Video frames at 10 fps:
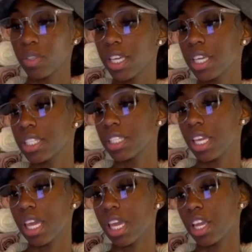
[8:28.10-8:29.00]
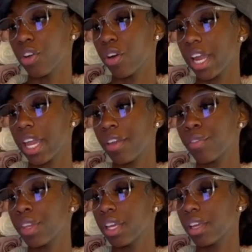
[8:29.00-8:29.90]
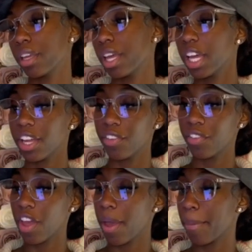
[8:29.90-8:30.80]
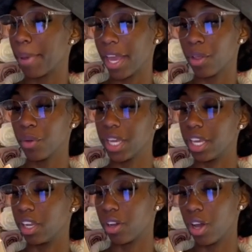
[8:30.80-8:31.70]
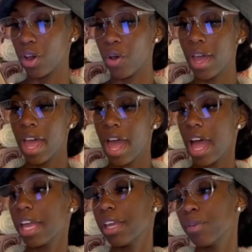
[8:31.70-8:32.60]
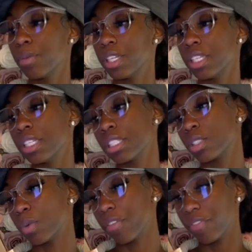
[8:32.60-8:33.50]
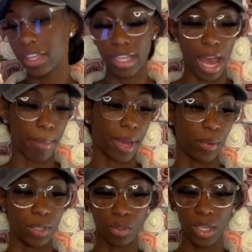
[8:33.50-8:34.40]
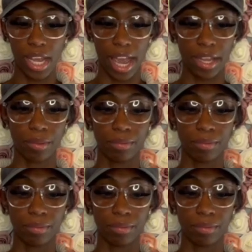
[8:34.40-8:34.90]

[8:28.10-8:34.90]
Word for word: one is the engraved cuff bangle in yellow gold it was 150 i paid 128